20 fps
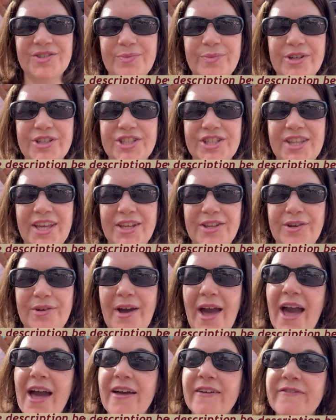which they do
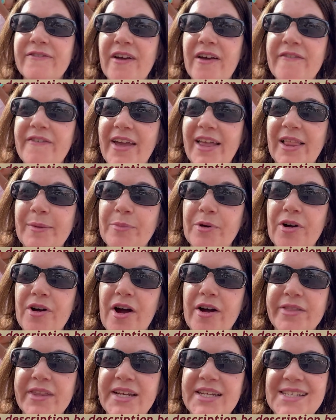have available
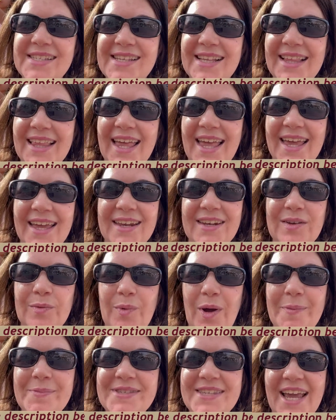on the Disneyland
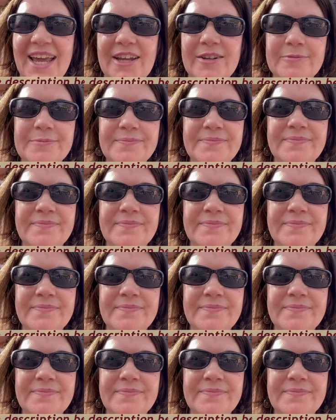website.